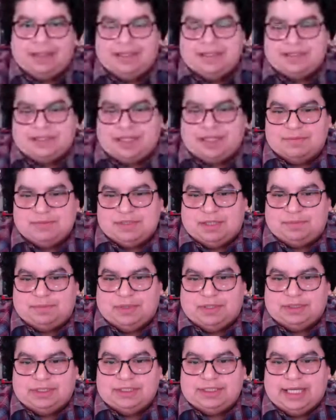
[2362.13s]
comes up all the
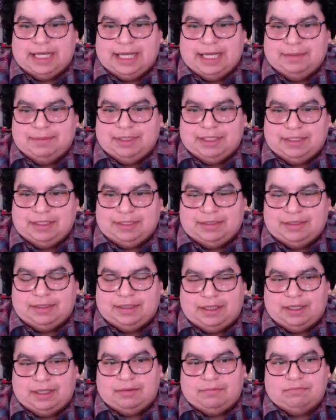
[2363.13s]
time,
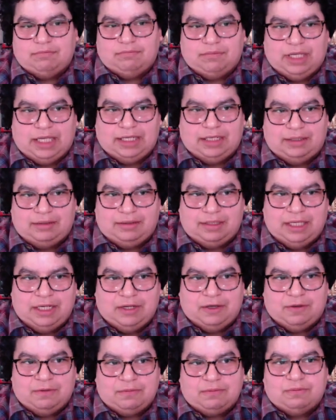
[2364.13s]
and you know,
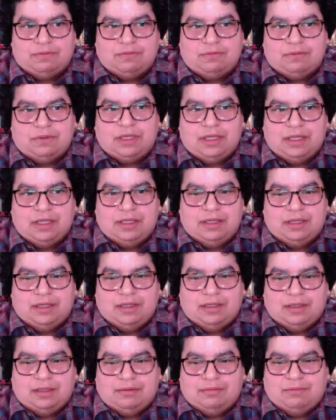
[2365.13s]

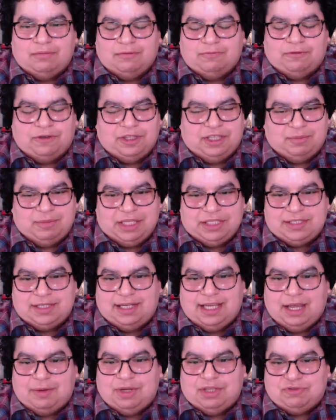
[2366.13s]
fundamentally, how we
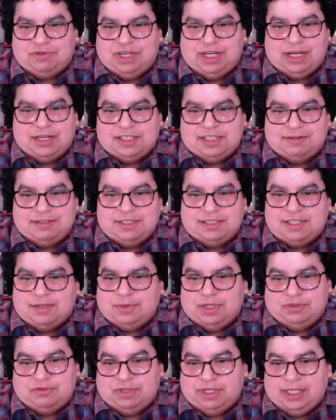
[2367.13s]
treat ourselves is how we
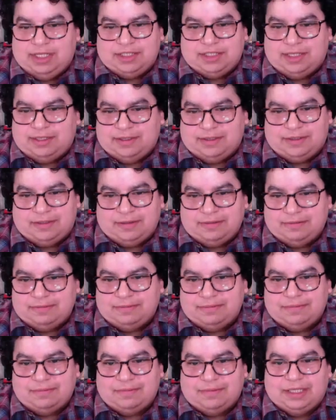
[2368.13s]
treat each other.
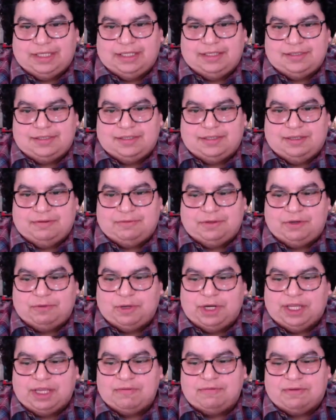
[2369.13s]
And so, if we're
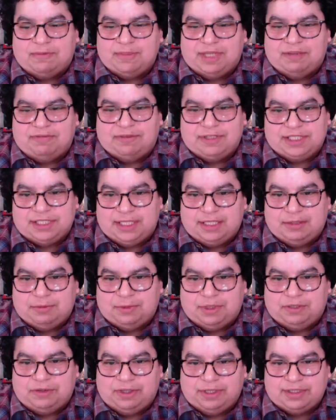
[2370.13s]
working from deficit,
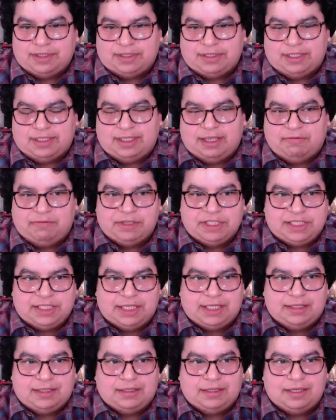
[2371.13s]
whether it's a deficit
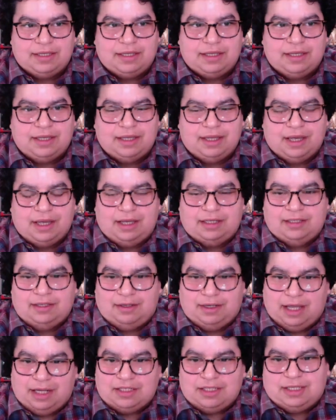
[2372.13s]

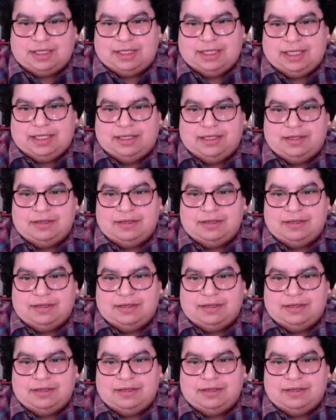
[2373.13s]
ideologically,